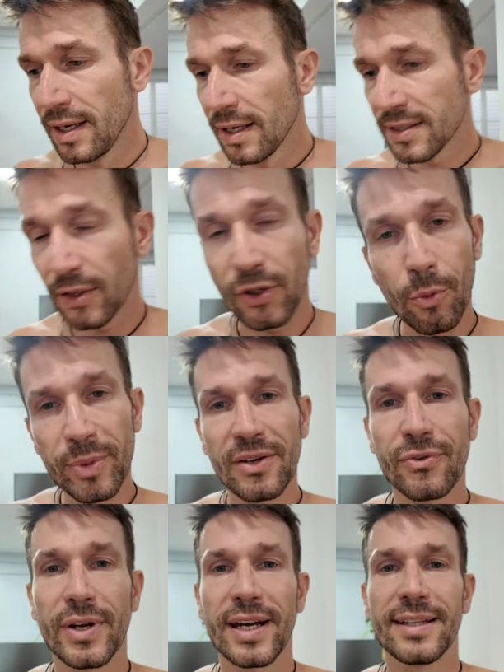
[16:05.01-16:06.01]
So don't be
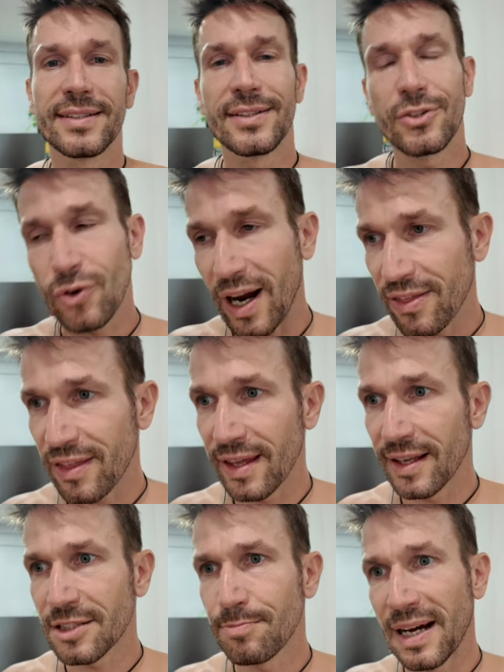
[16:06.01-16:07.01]
afraid, try
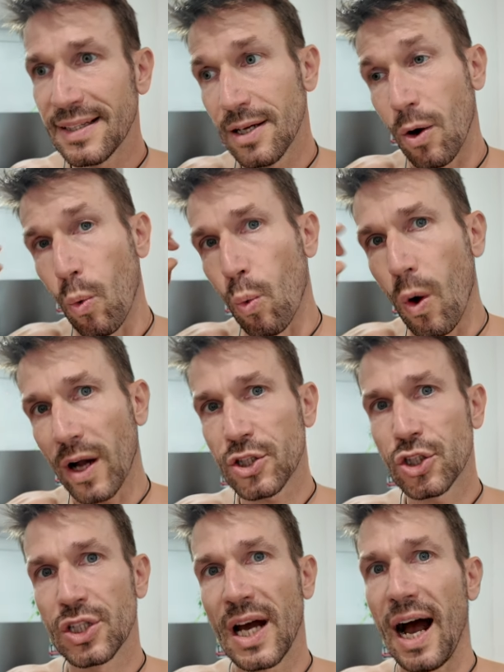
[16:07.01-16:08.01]
things, but
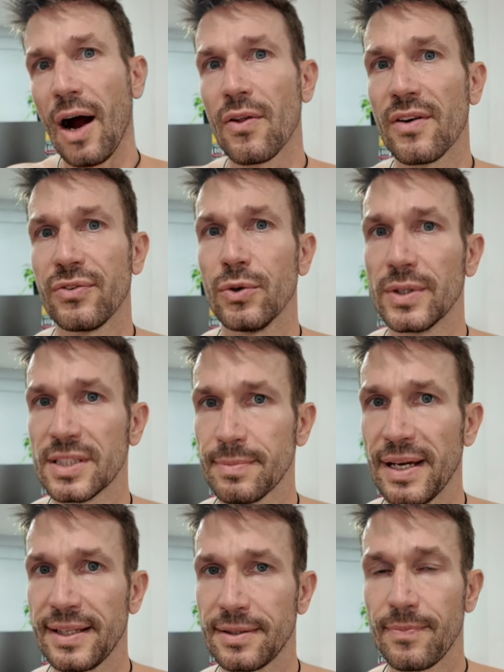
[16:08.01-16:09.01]
watch how the food is
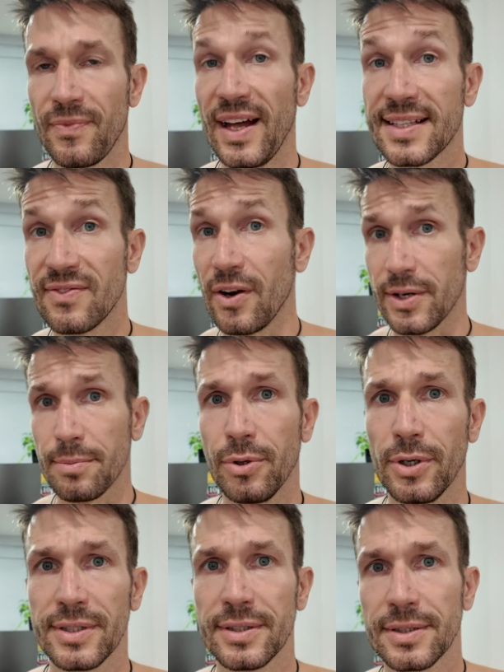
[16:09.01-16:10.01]
made. That's very
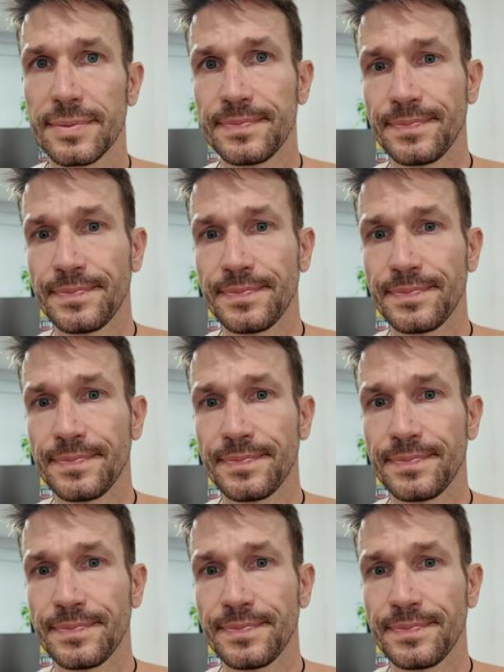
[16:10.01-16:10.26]
important.